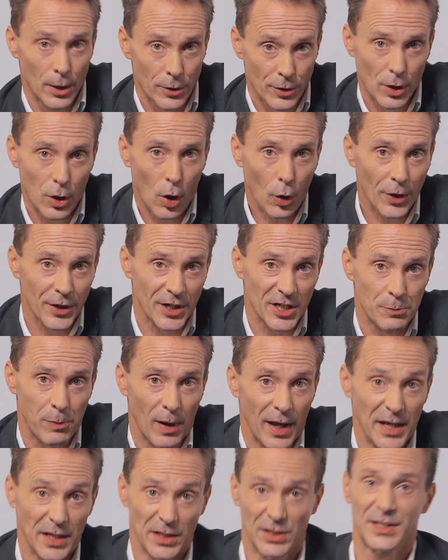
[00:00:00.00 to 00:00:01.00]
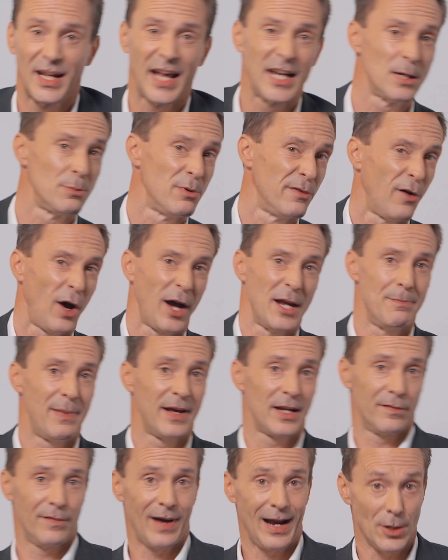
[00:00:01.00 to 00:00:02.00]
The longer displays tend to provide
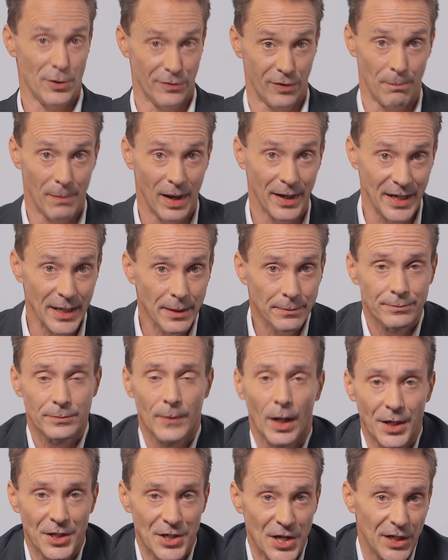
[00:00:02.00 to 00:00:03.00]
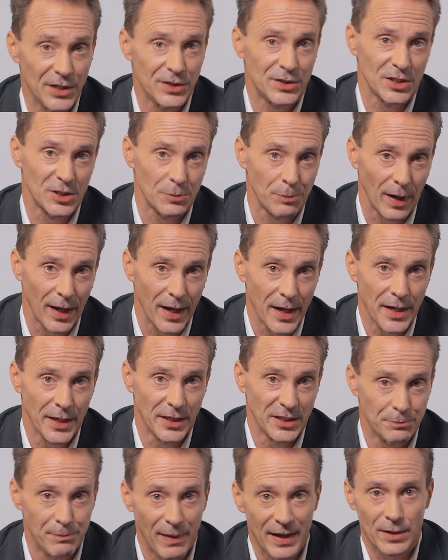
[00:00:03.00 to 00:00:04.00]
better value for money. A year's display
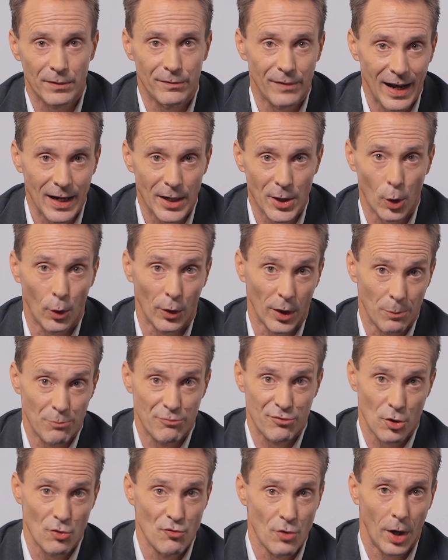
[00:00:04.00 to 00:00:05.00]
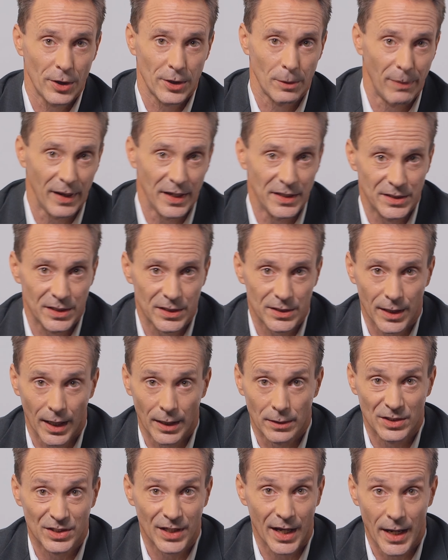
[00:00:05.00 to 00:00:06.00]
is better value on a pro rata basis
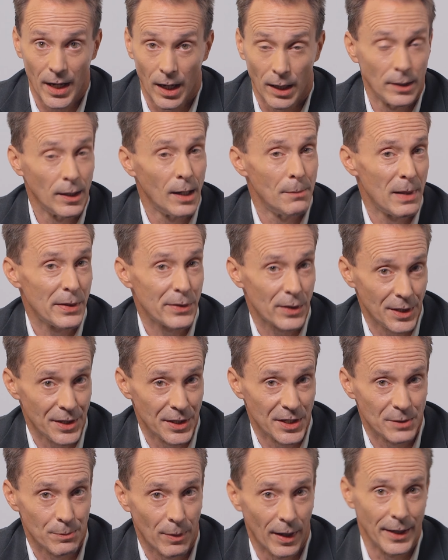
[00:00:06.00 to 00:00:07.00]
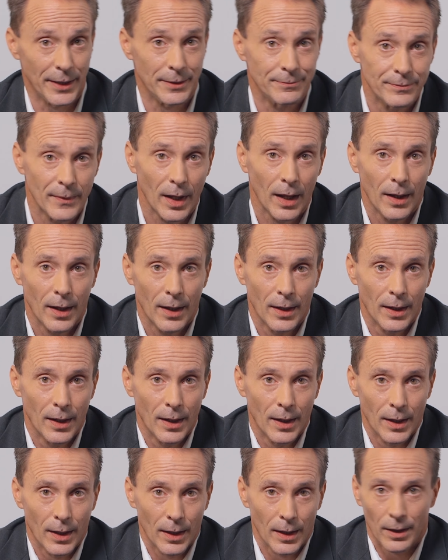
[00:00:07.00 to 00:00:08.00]
than, say, a monthly display.
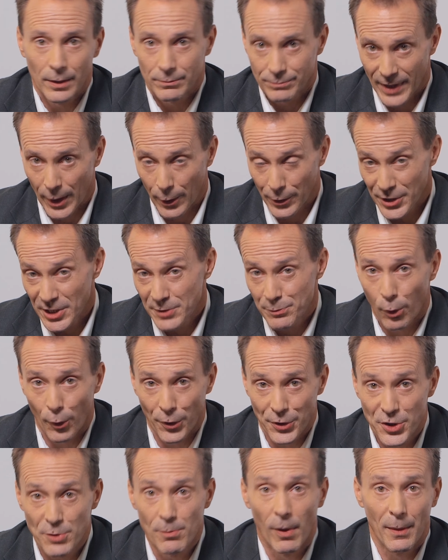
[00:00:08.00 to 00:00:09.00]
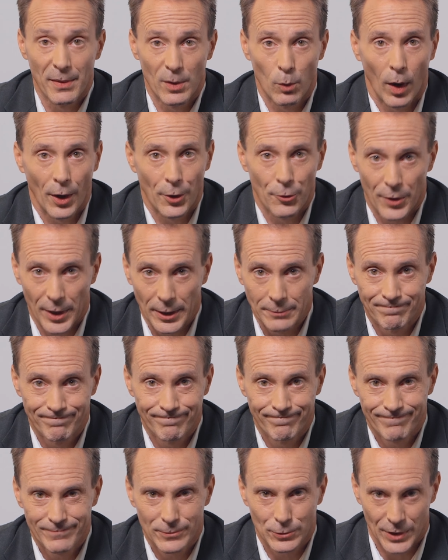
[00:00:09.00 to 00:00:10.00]
Now, at this point, you might be wondering,
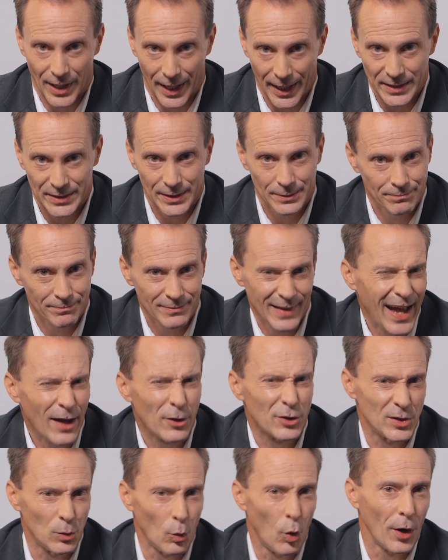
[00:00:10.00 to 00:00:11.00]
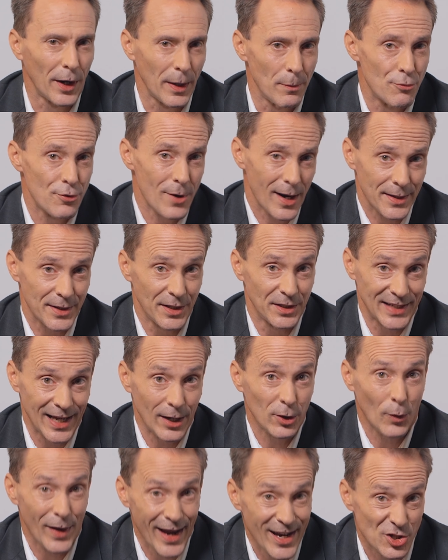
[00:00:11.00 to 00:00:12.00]
okay, so how does it work in practice?
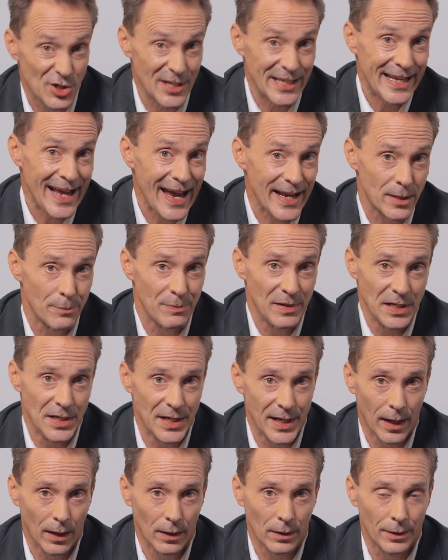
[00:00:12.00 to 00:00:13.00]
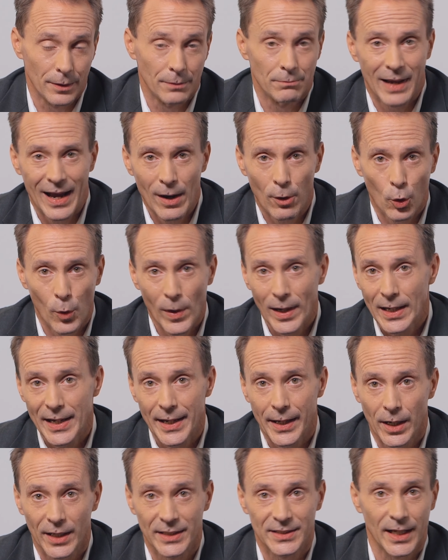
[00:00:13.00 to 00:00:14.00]
How do I actually get a PDL and how quickly
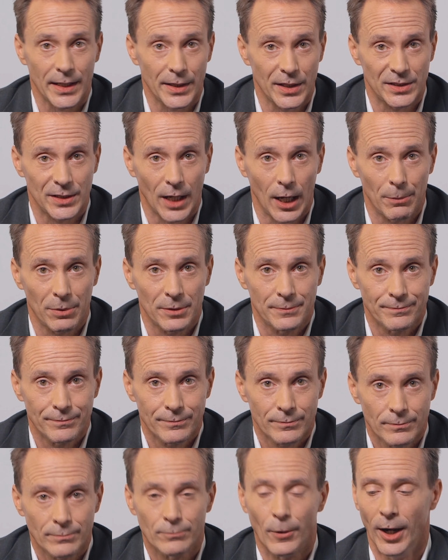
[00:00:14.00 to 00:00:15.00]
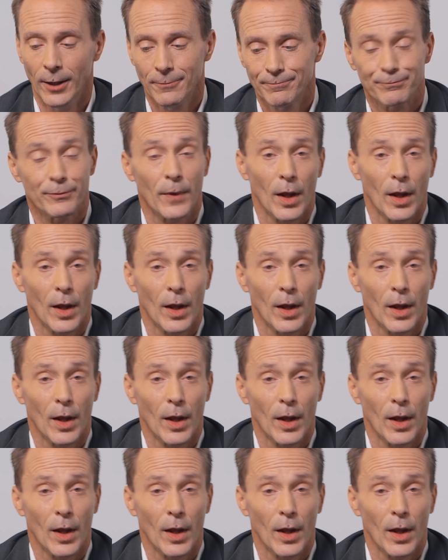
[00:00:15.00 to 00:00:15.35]
can I set this up? Well,